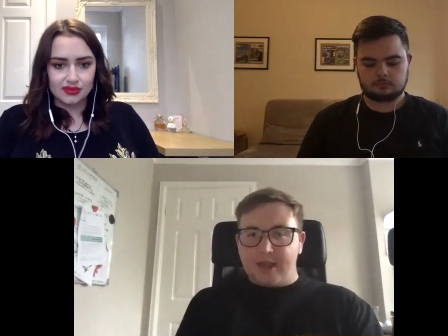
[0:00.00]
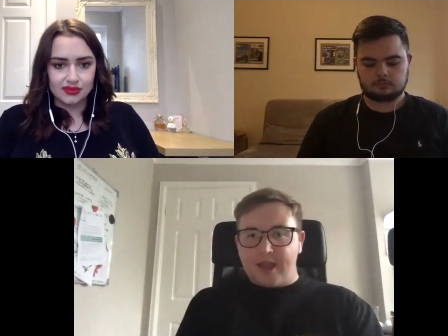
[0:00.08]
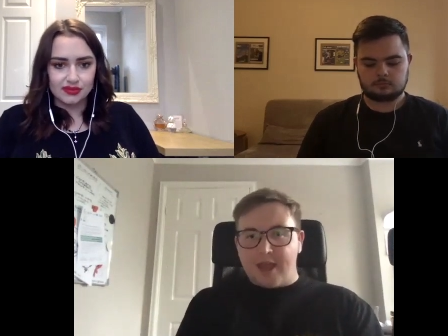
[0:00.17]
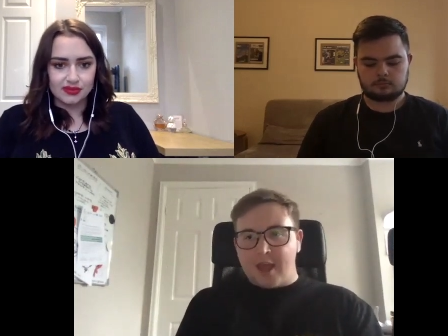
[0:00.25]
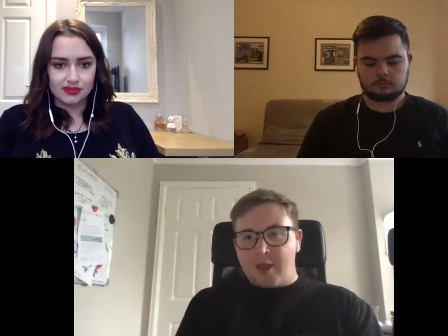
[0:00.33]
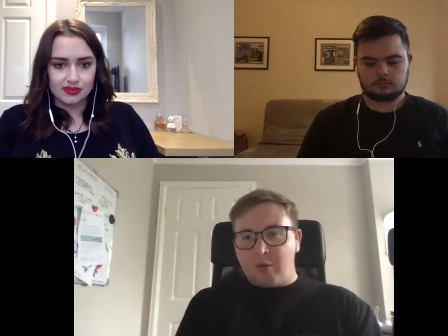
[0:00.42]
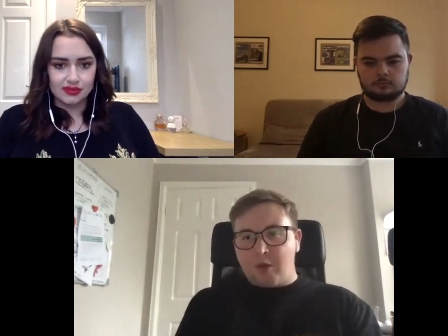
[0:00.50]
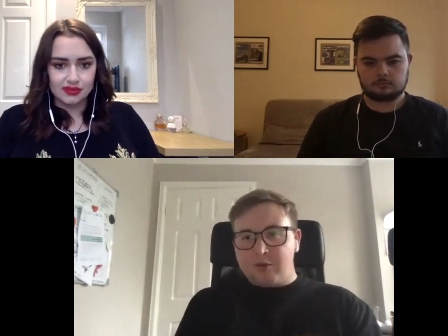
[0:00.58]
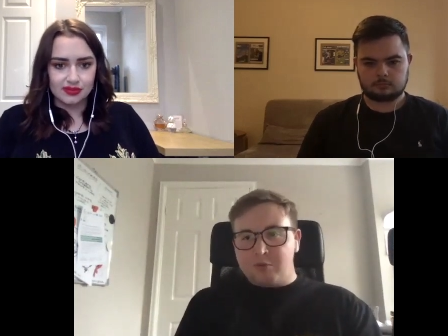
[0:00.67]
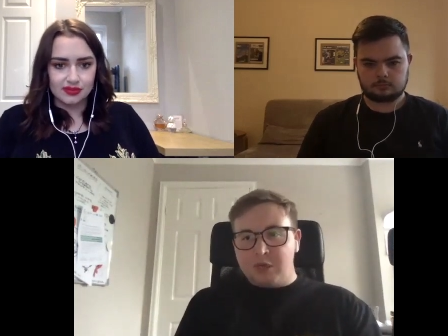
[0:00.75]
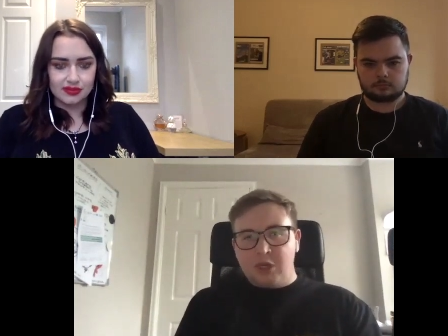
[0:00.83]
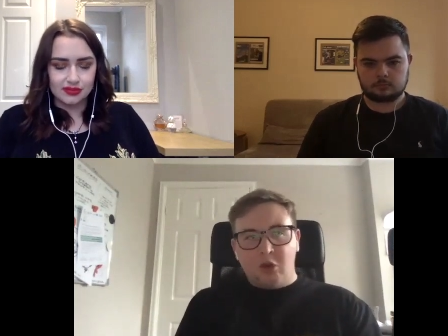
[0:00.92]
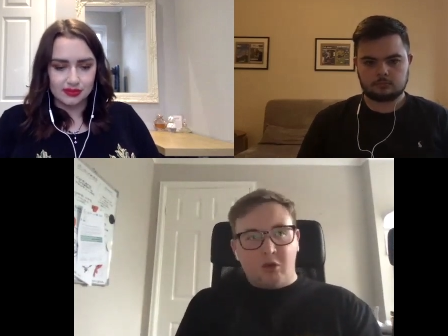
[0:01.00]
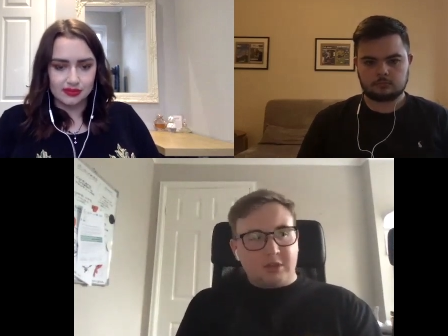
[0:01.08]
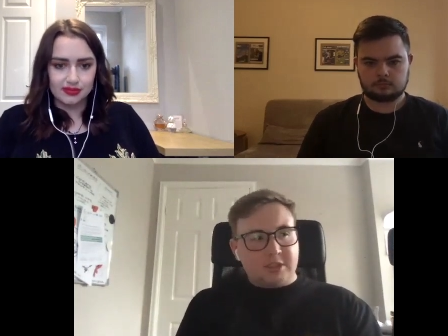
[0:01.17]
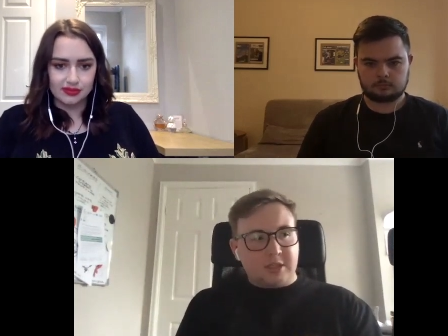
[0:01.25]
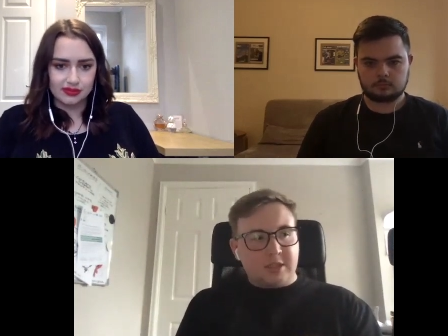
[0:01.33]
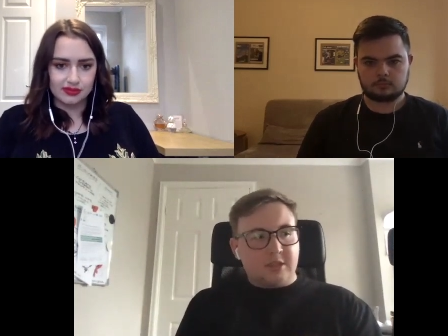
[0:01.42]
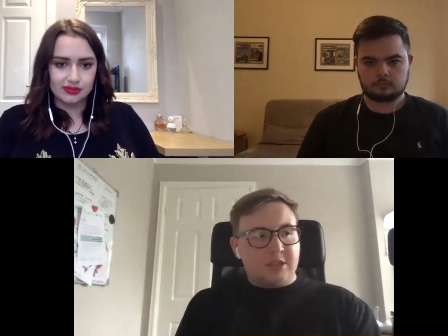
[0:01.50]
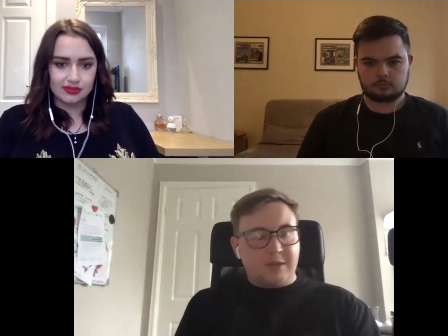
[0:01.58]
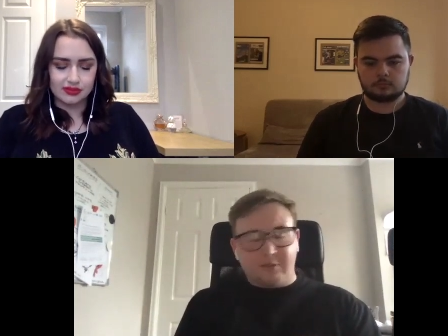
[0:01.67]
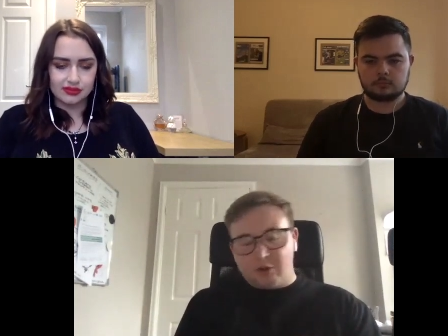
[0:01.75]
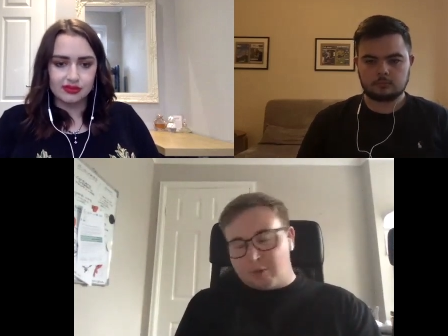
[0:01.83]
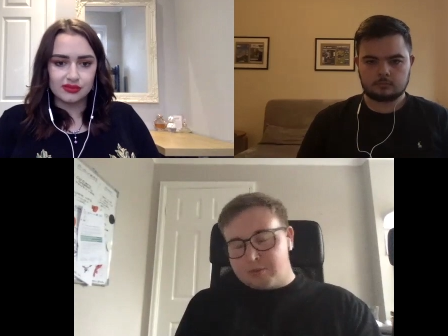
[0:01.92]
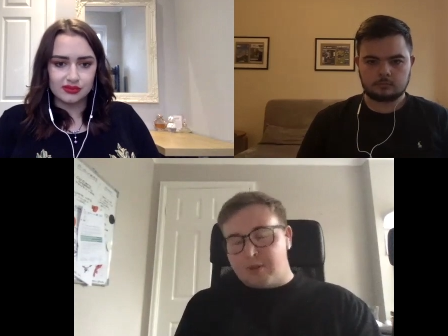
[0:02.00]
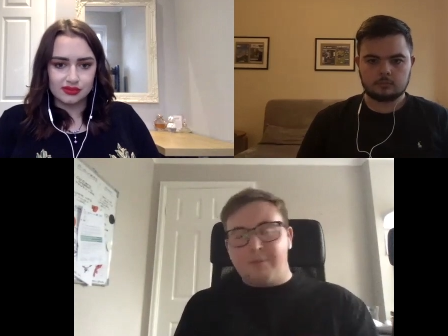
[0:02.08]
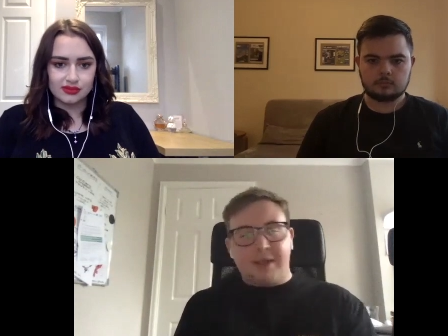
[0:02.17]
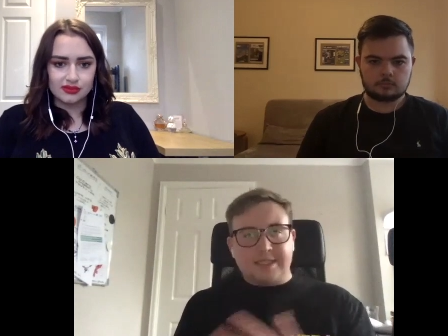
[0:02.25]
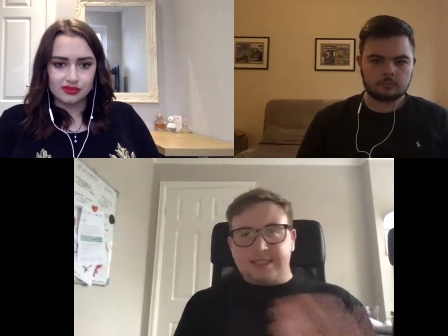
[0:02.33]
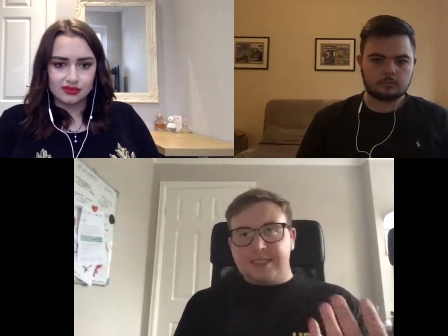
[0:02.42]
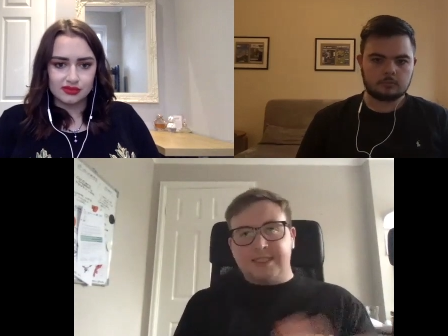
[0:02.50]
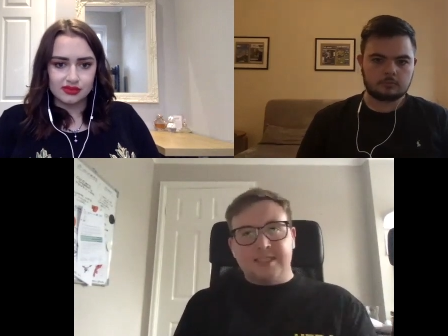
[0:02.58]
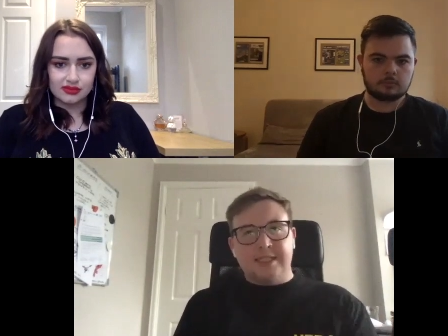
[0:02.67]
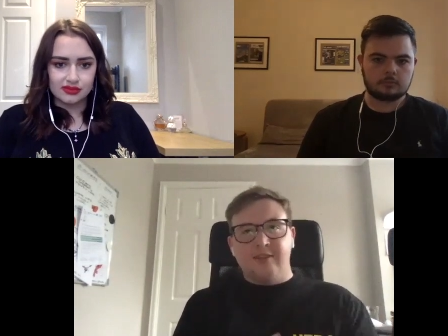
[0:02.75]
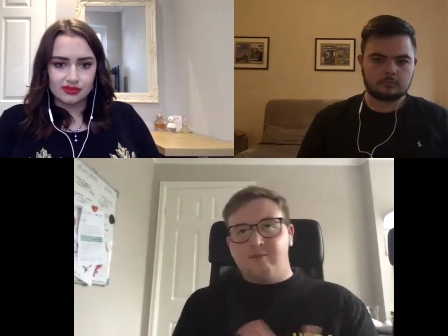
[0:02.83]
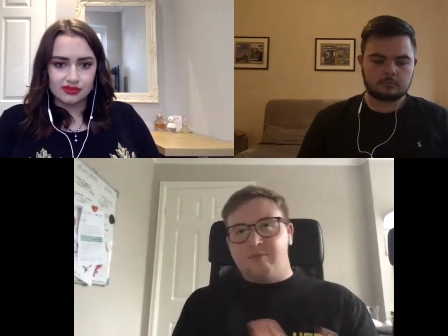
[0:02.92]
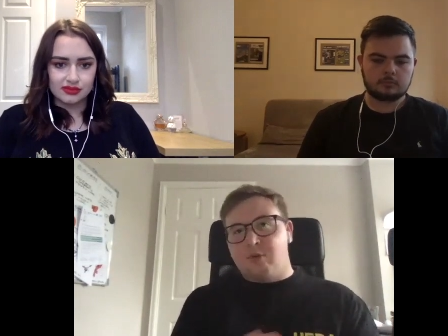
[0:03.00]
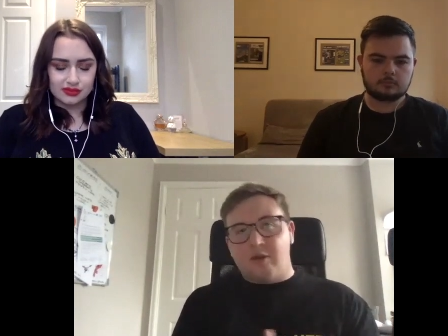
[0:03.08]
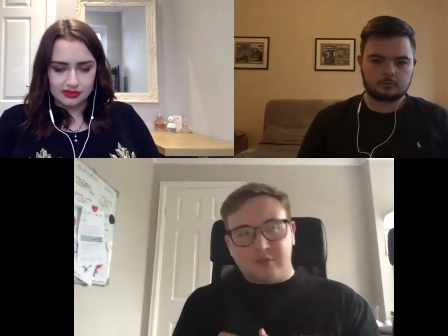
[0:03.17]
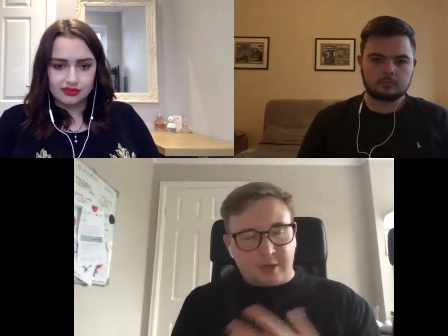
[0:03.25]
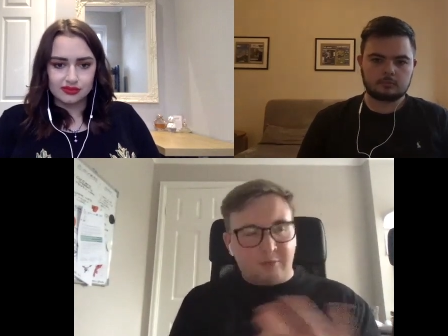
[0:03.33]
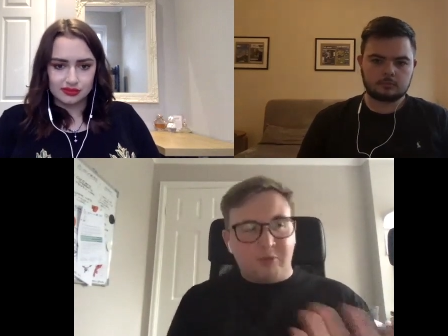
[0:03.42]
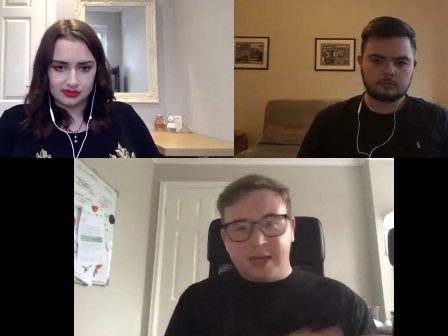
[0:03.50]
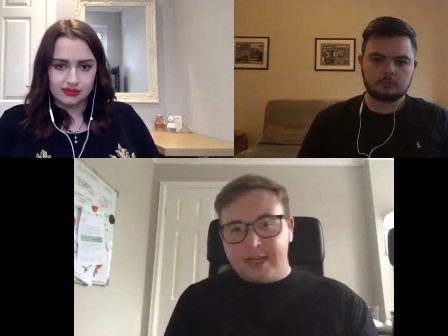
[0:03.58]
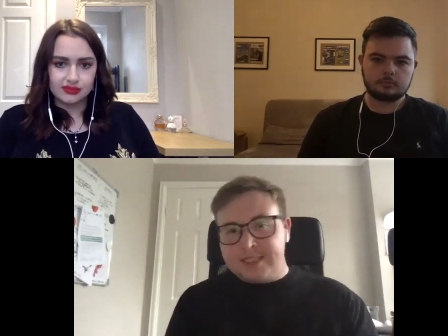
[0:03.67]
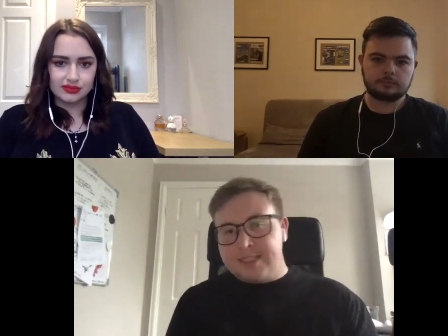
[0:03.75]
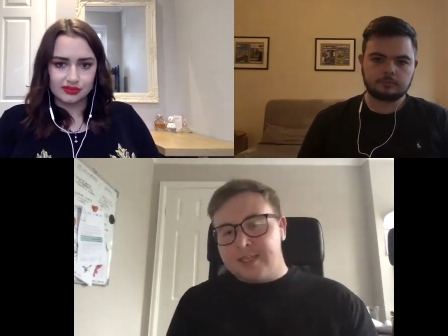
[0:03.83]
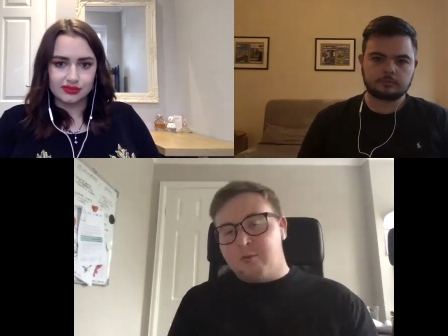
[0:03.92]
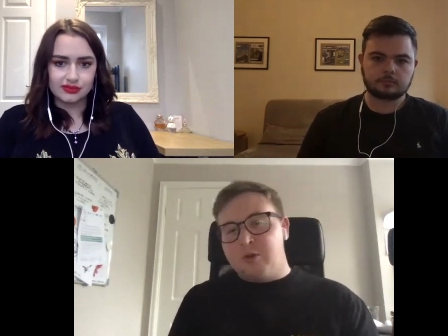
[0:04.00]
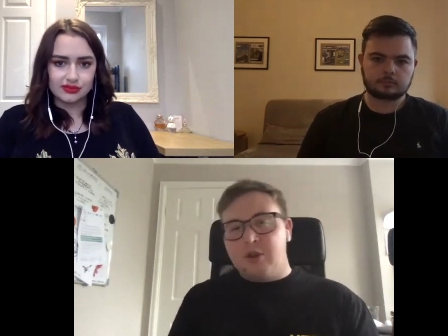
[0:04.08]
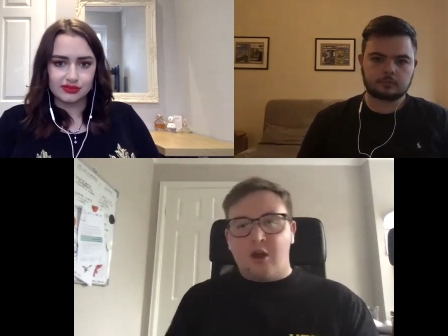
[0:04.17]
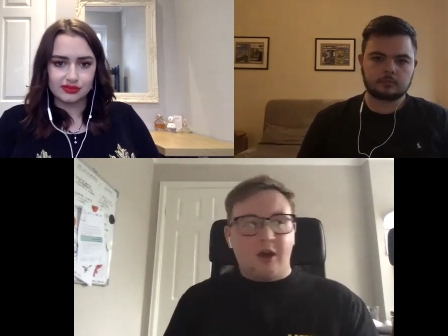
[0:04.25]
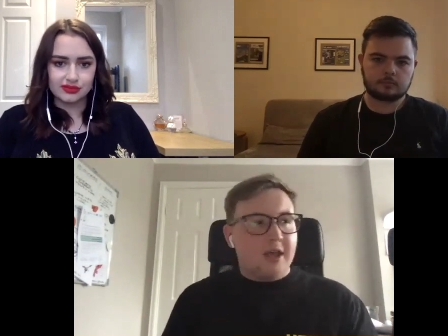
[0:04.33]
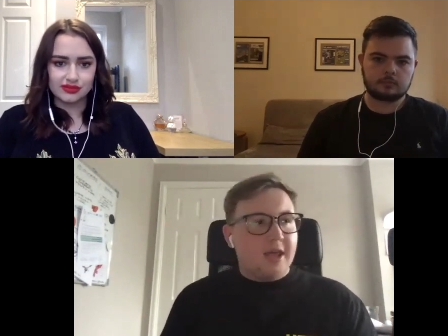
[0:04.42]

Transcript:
Speaker 1: Uh, obviously, we looked at different clubs like Man City, Liverpool. Obviously, I'm realistic. We're not